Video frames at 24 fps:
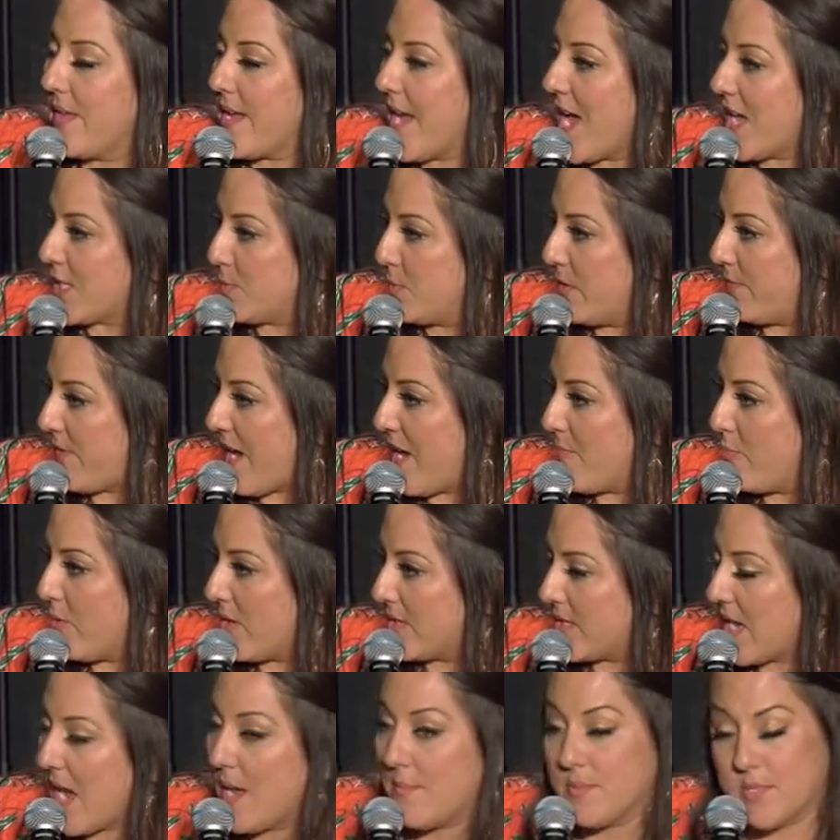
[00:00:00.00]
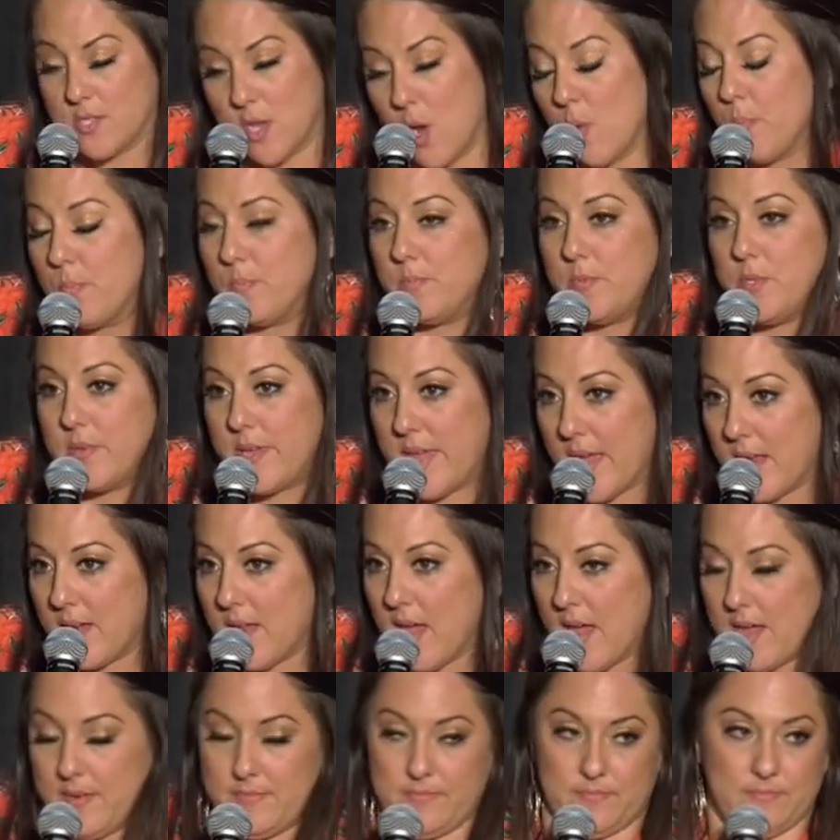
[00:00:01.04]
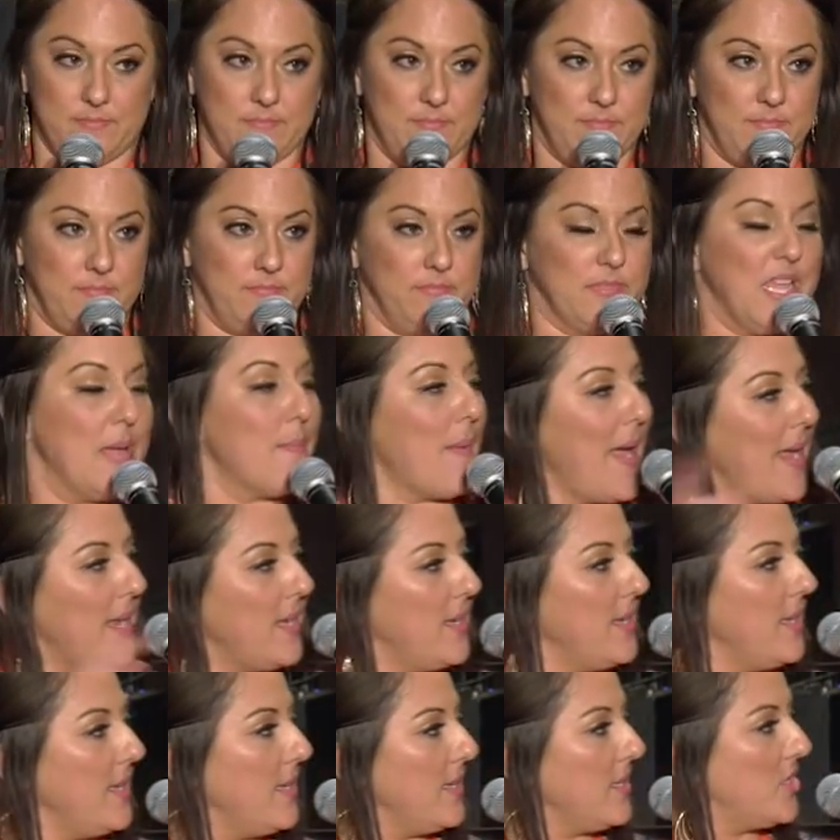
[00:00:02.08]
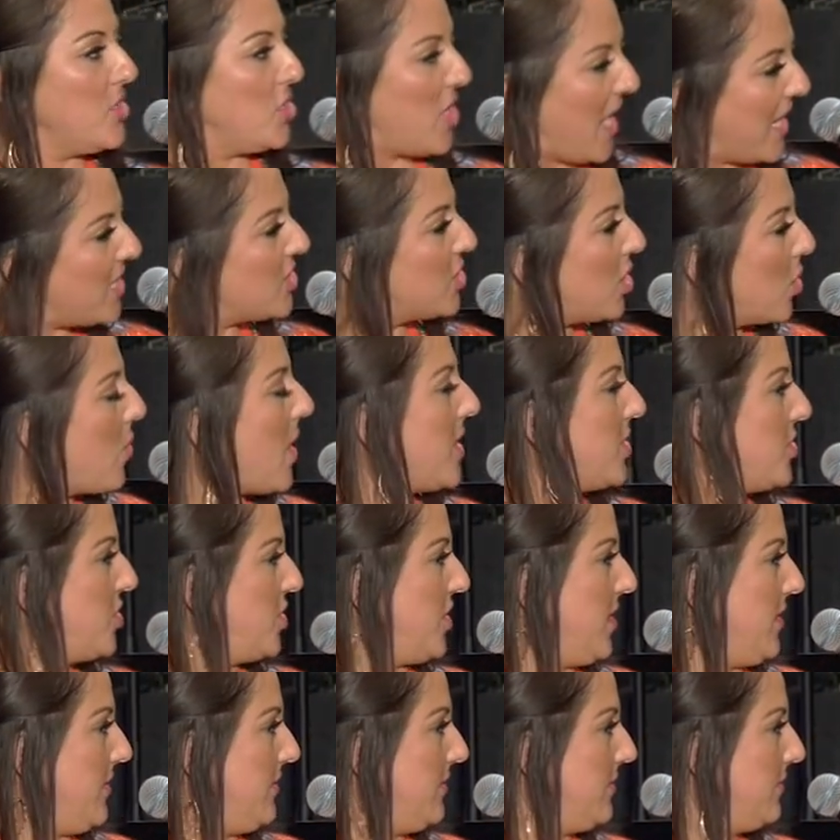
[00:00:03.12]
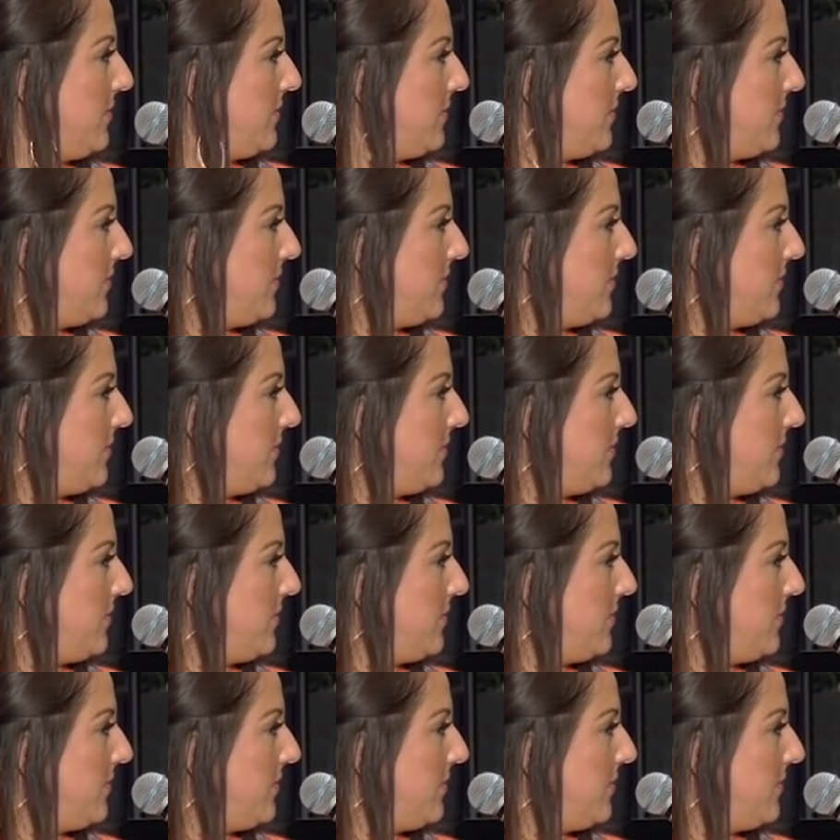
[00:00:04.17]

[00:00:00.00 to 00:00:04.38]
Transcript: And they asked me five more times, Nope, you cannot. They might change the question.